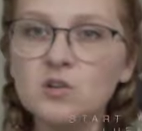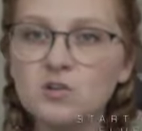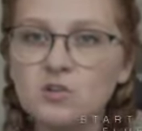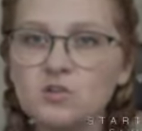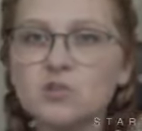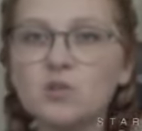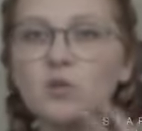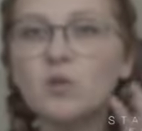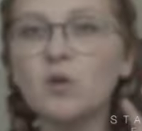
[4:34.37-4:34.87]

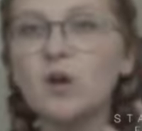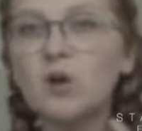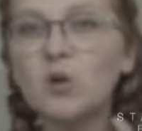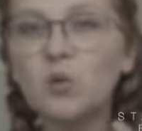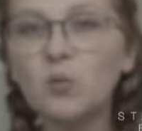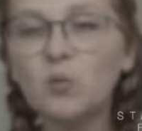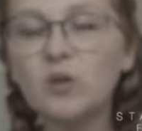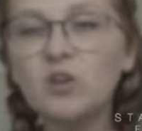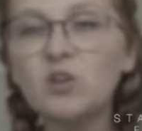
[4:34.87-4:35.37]
So
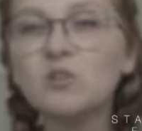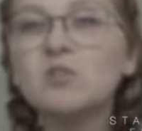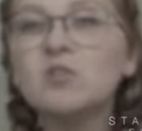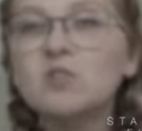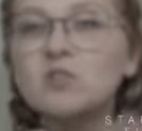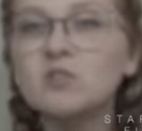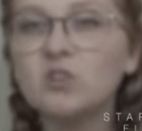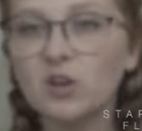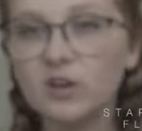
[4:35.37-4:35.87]
when you
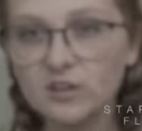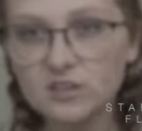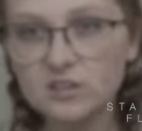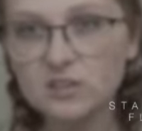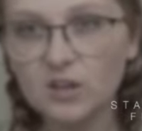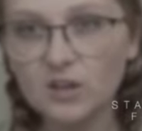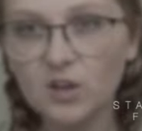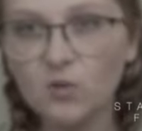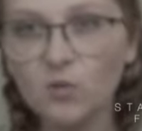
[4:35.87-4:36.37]
start
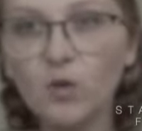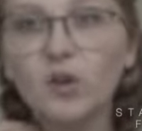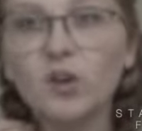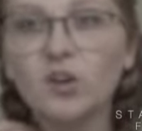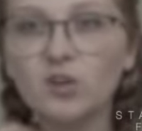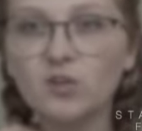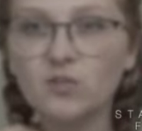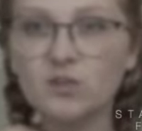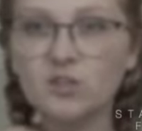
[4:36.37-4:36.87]
studying, what
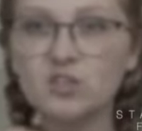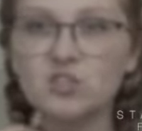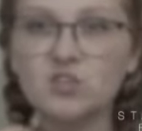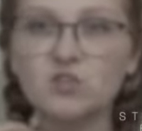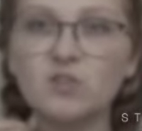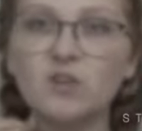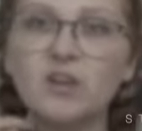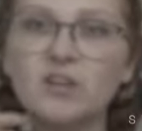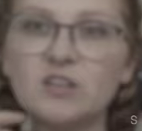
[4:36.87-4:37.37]
you're going to want to
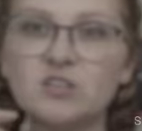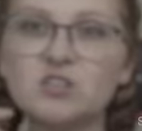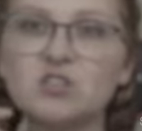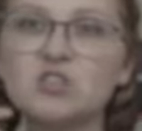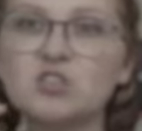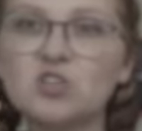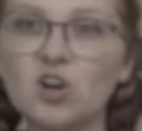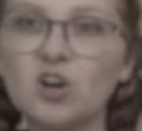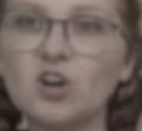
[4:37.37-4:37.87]
do is
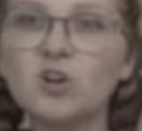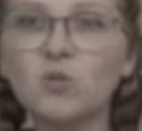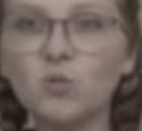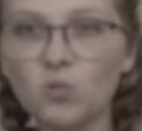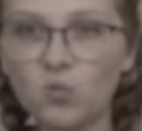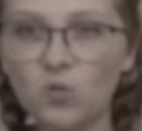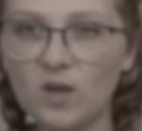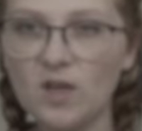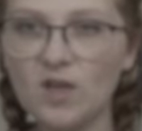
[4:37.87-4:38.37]

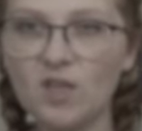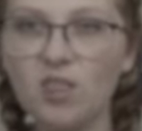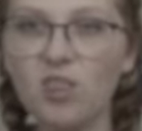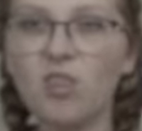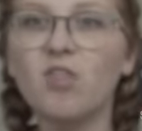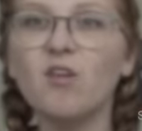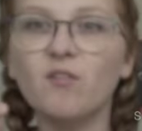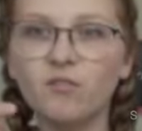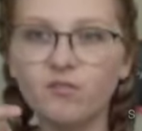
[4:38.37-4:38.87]
start with
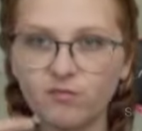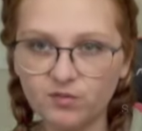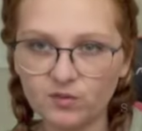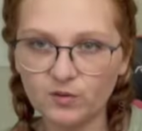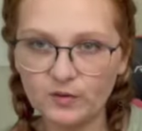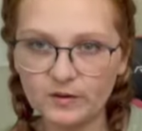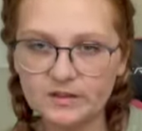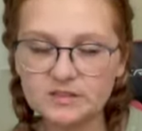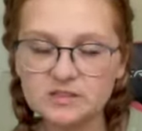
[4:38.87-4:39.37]
the
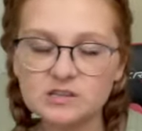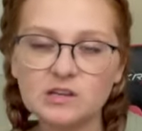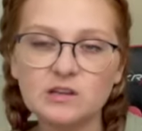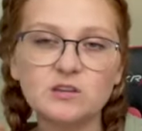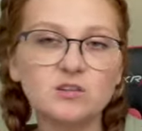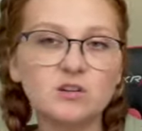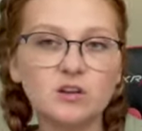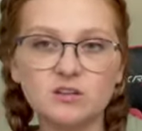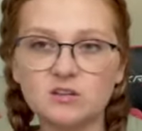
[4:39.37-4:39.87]

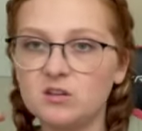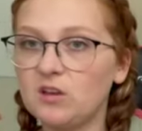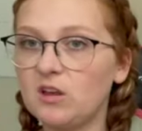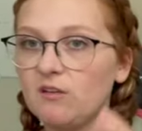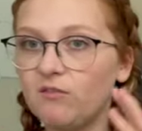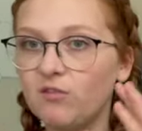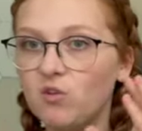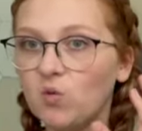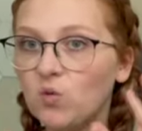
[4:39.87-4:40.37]
fluencies, because
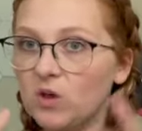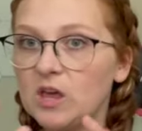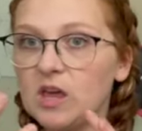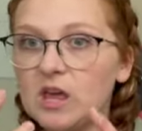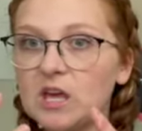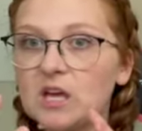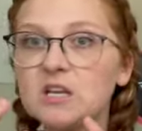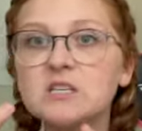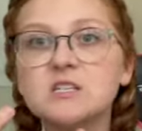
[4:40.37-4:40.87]
if you
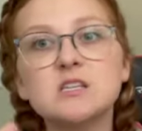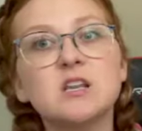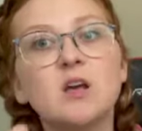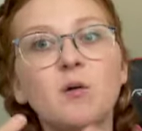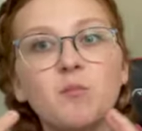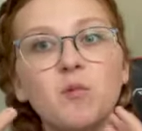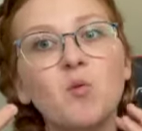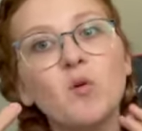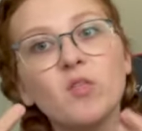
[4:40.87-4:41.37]
can't
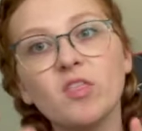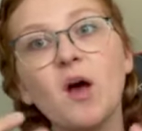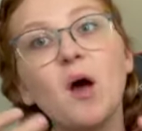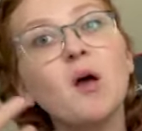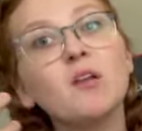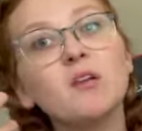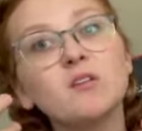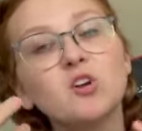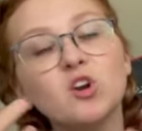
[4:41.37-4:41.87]
tell me what
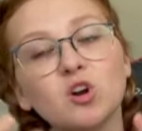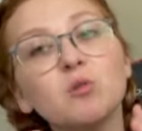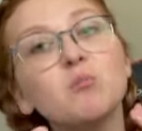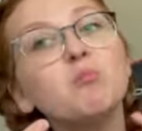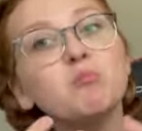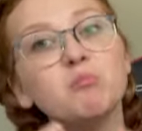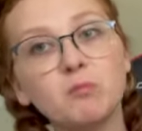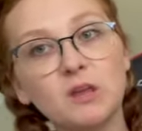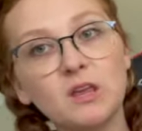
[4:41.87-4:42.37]
that
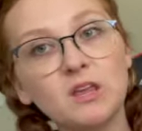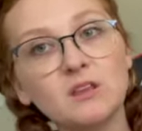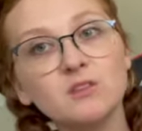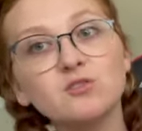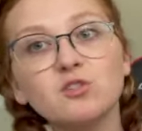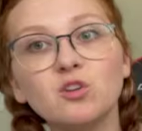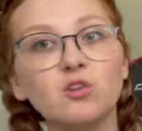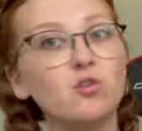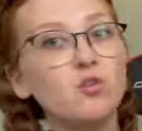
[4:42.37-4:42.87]
term
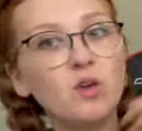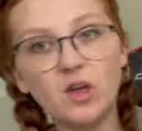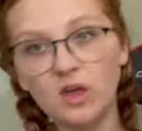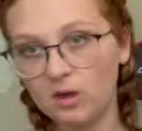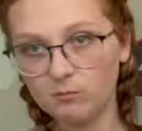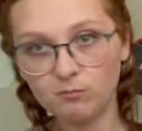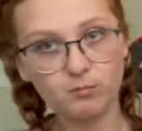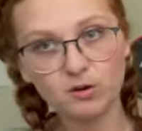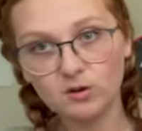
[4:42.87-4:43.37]
means, then you
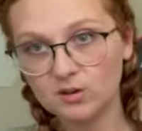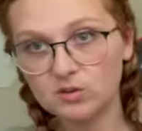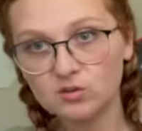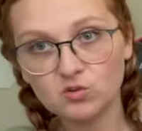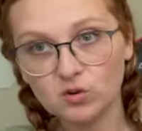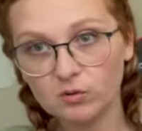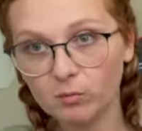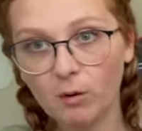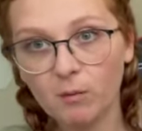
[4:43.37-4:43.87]
can't put it in
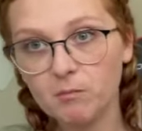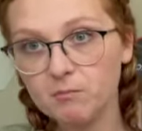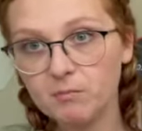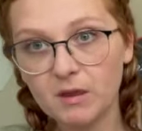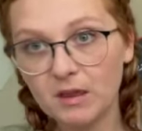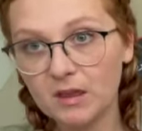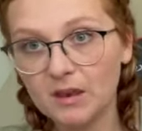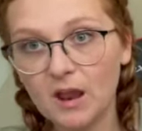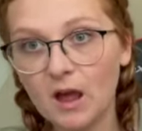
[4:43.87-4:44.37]
story problem,
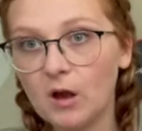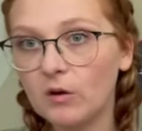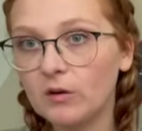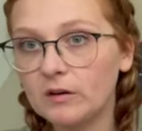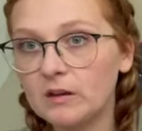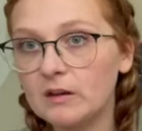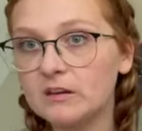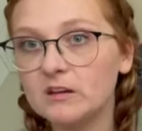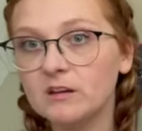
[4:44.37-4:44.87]
pick it out,
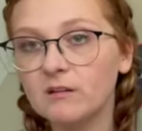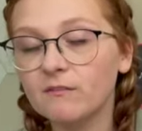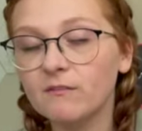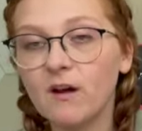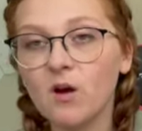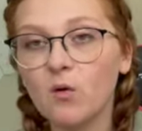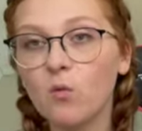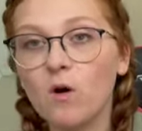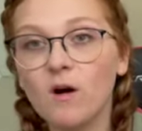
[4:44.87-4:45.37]
and
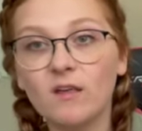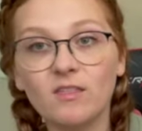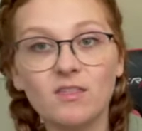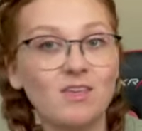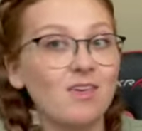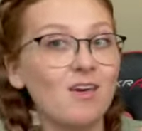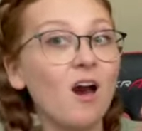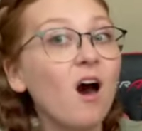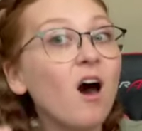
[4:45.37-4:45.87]
identify why
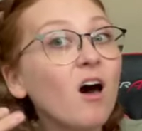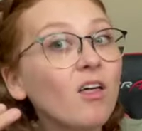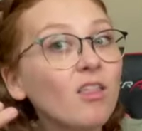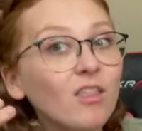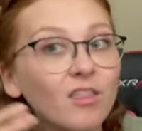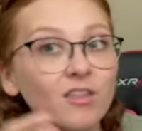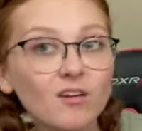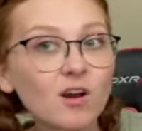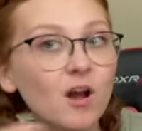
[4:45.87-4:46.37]
the
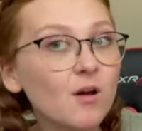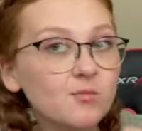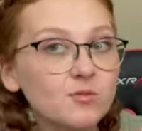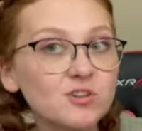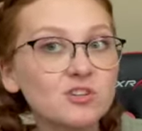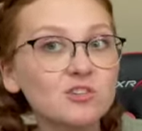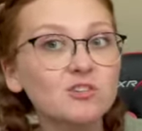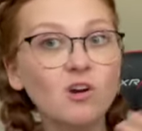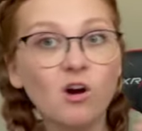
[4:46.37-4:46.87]
other
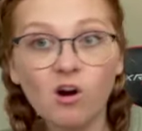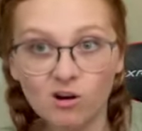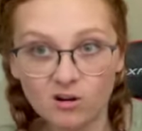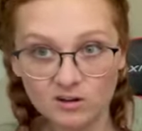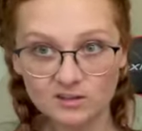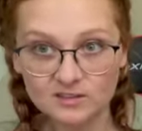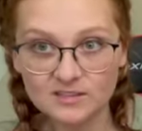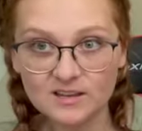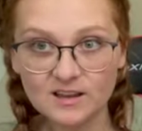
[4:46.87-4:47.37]
options
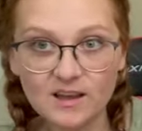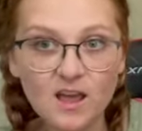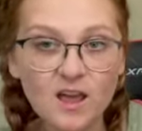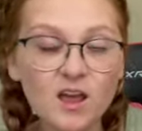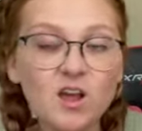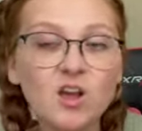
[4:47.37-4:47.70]
aren't it.